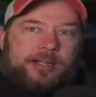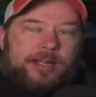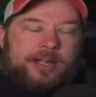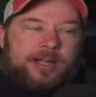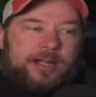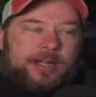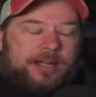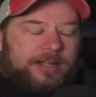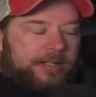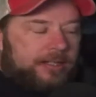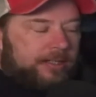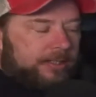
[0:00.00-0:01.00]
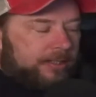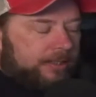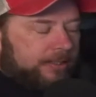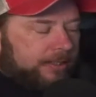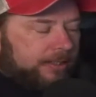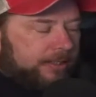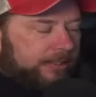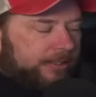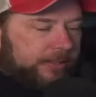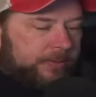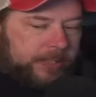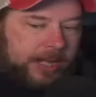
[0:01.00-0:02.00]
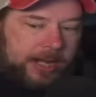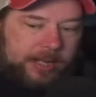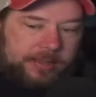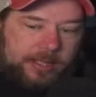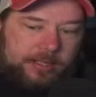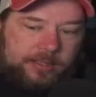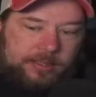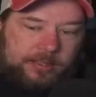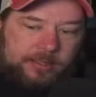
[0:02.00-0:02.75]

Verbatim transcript: uh, uh, the other day that,